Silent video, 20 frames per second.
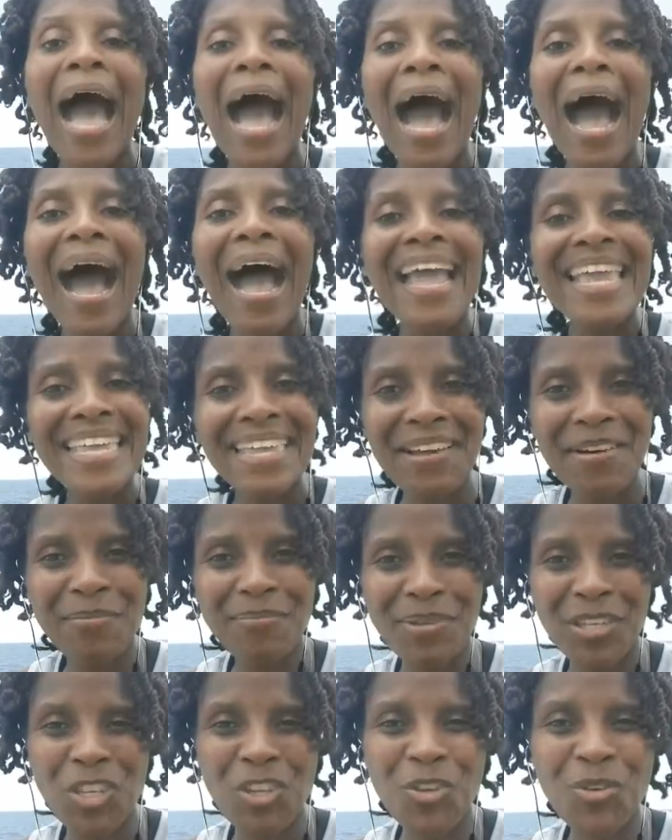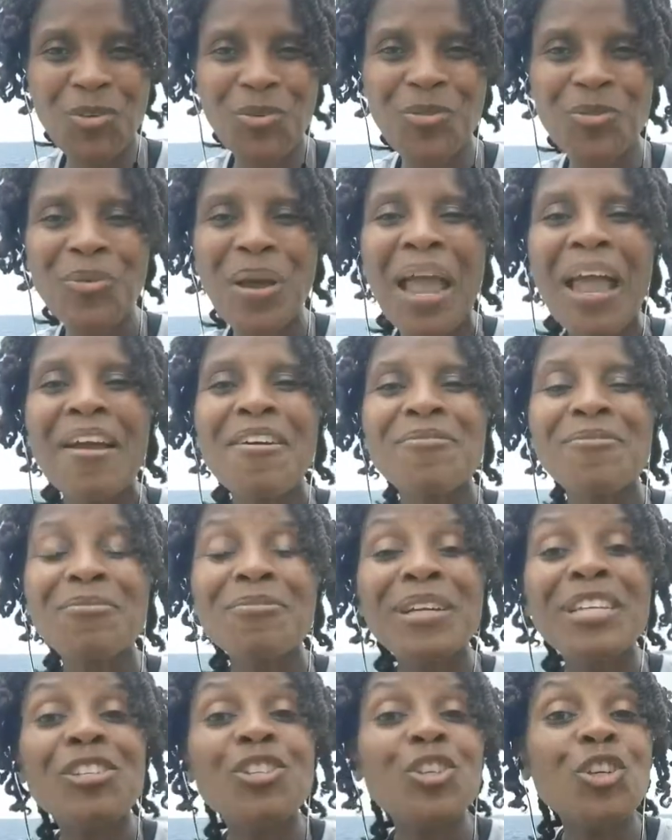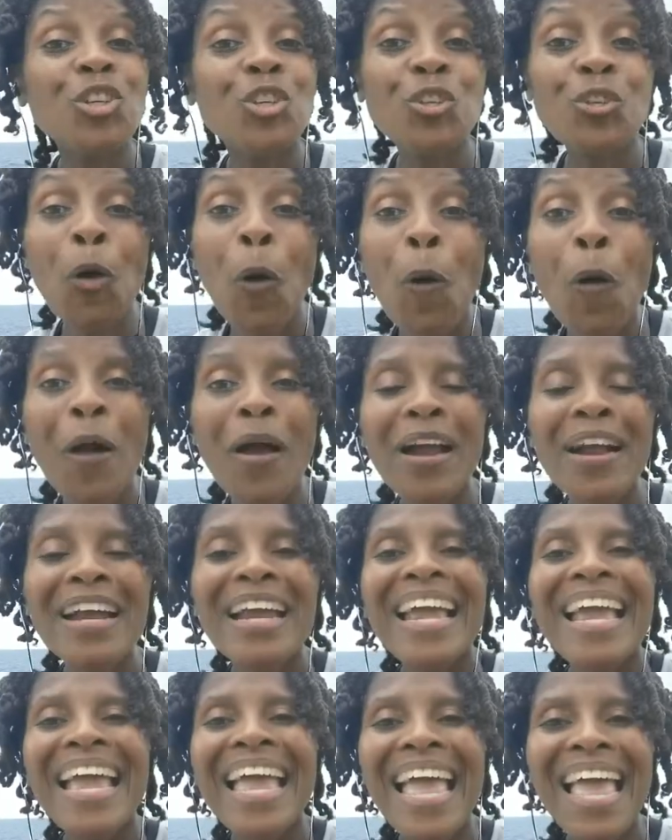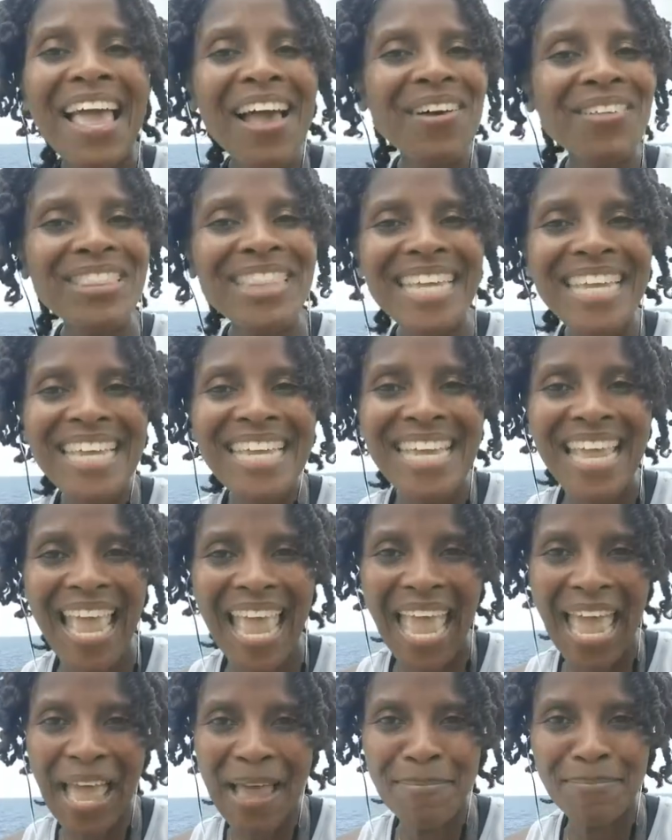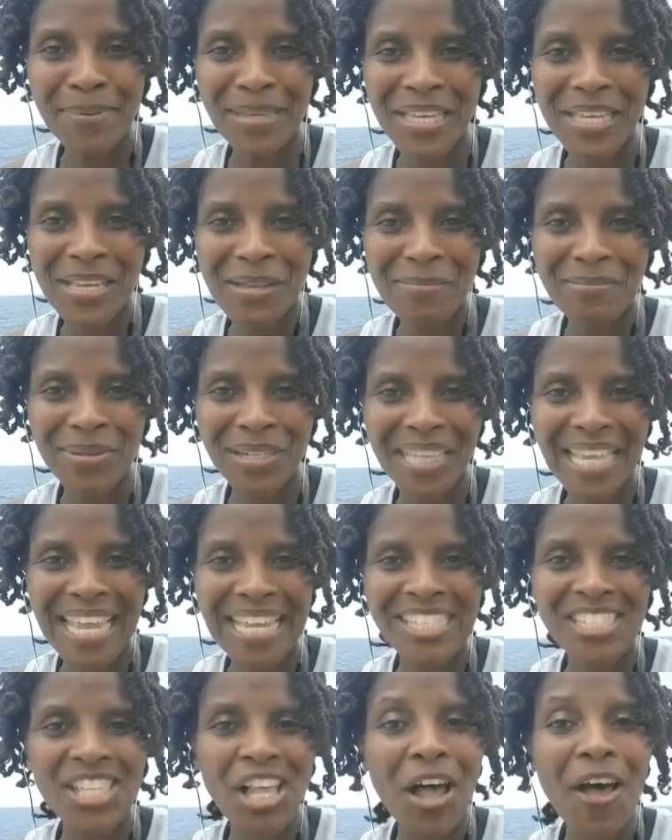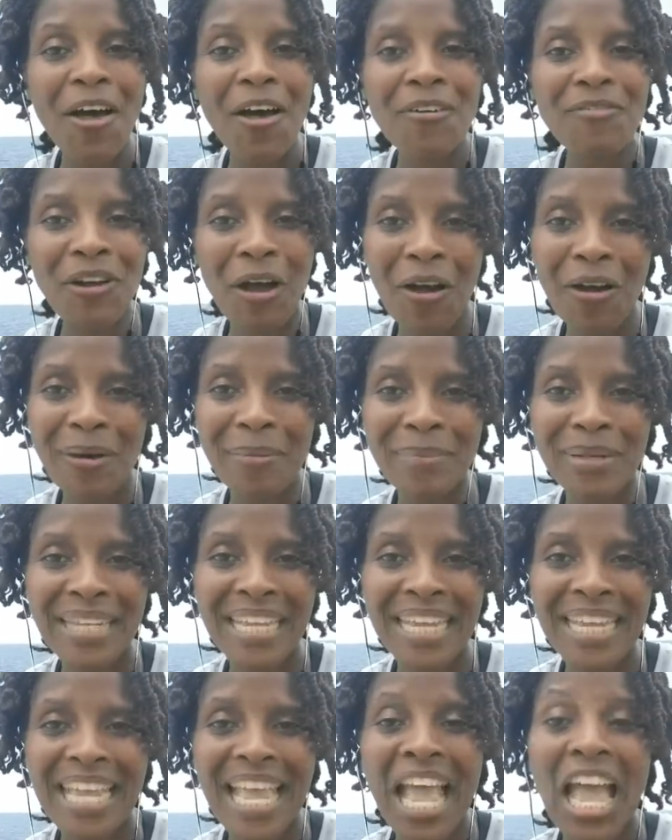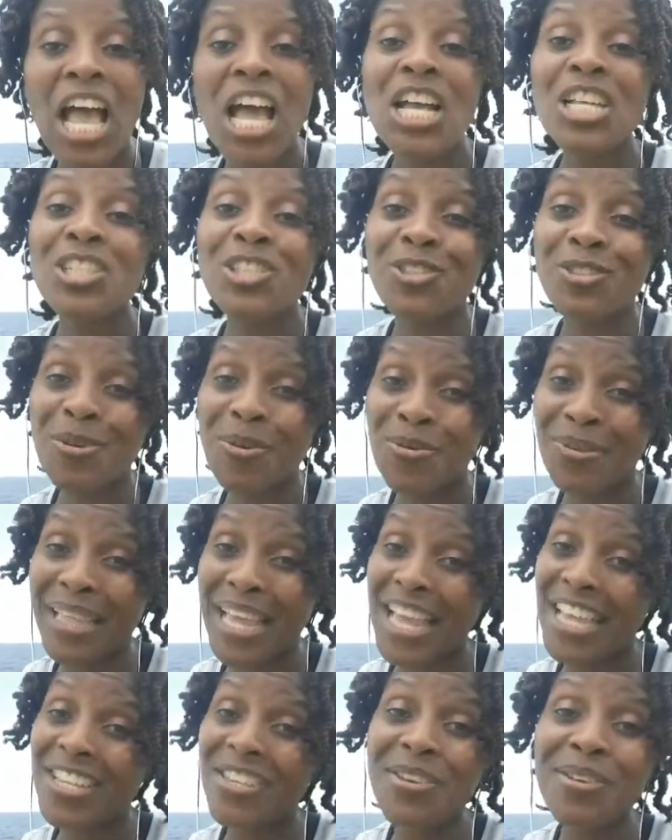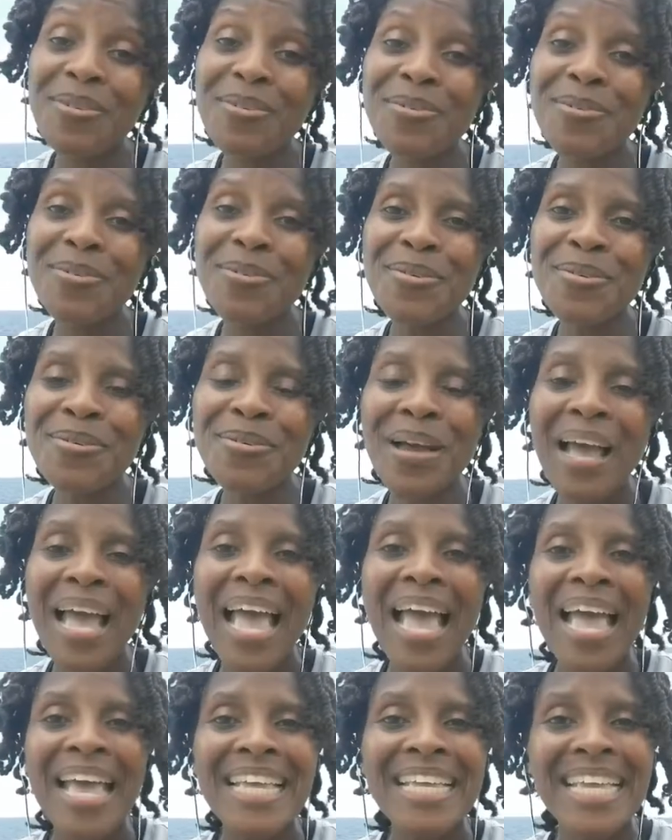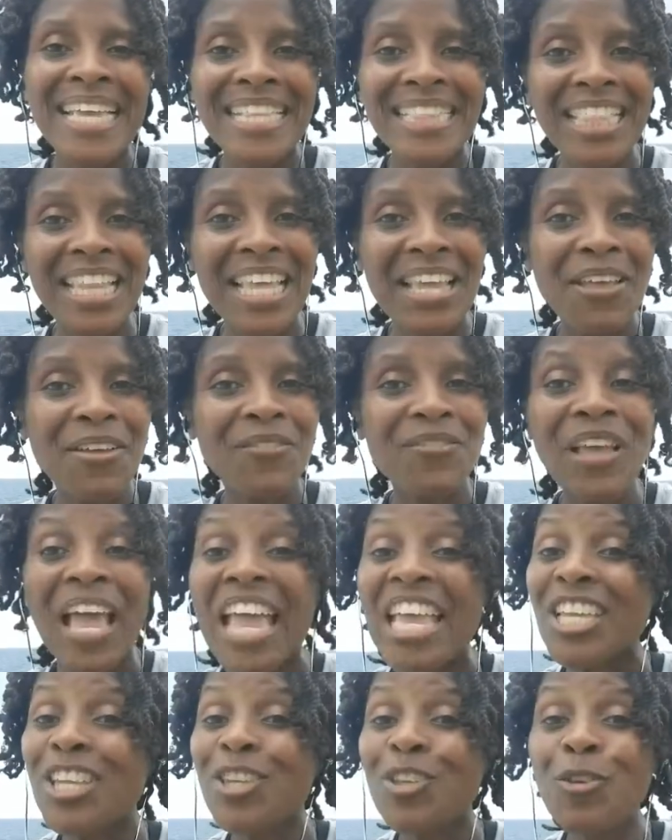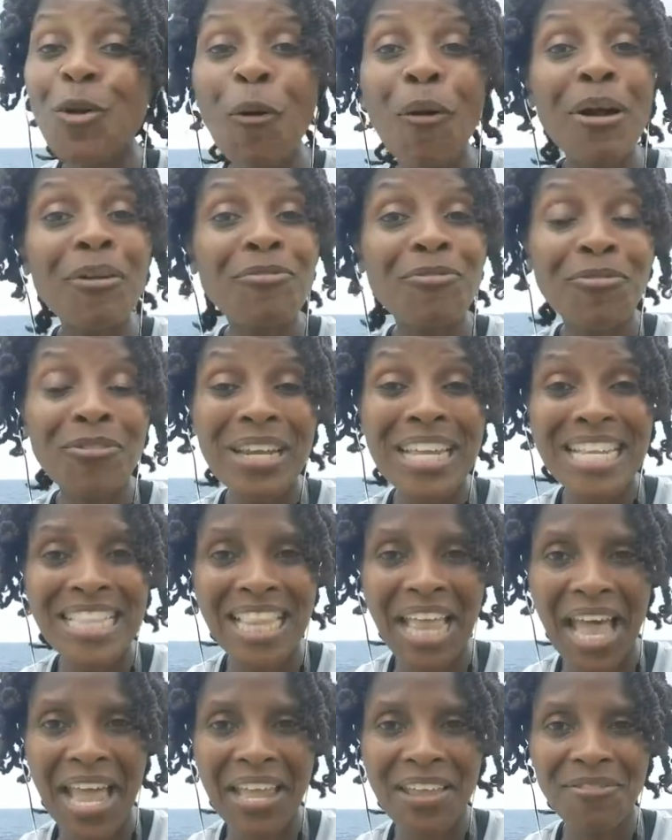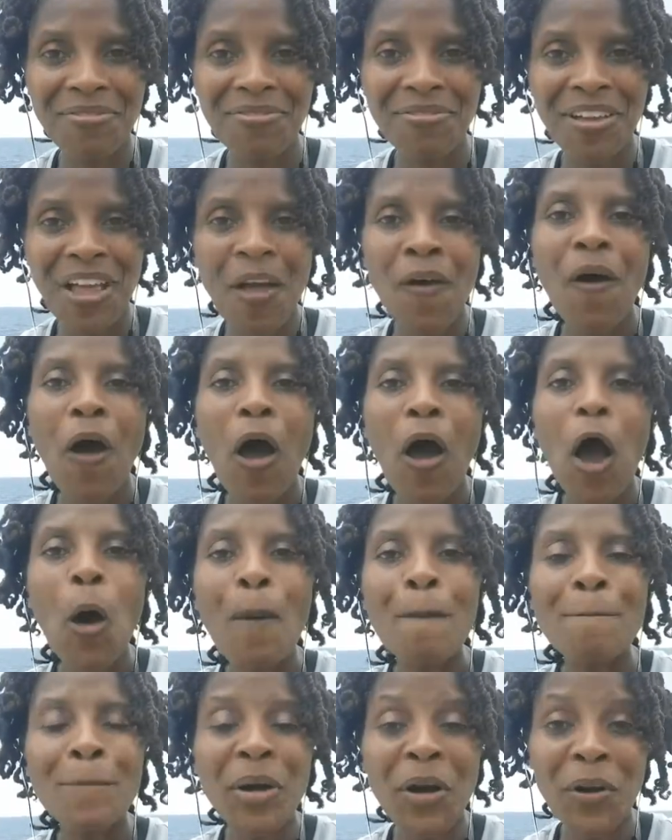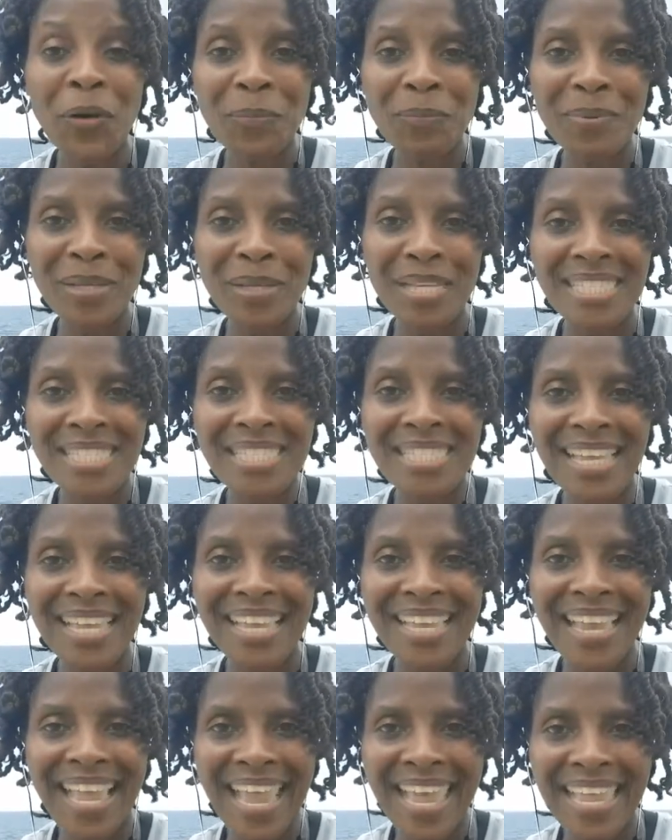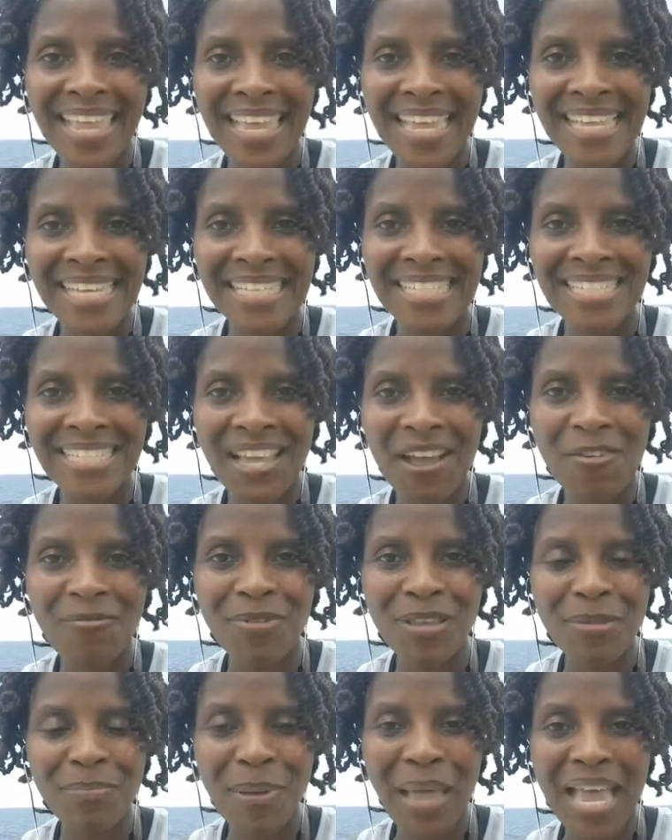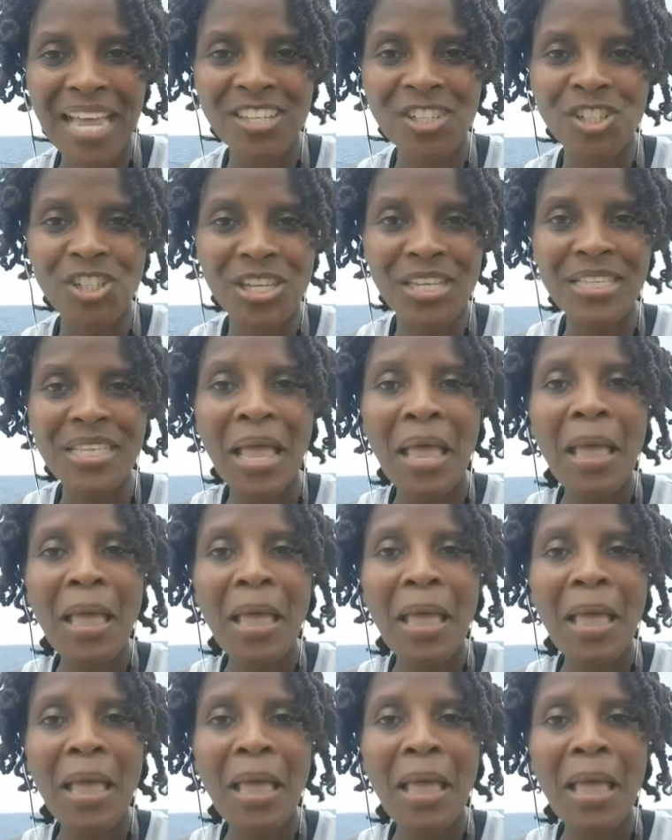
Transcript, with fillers: I help you reach your healthy, happy place of harmony so that you can live your free life on purpose and with passion.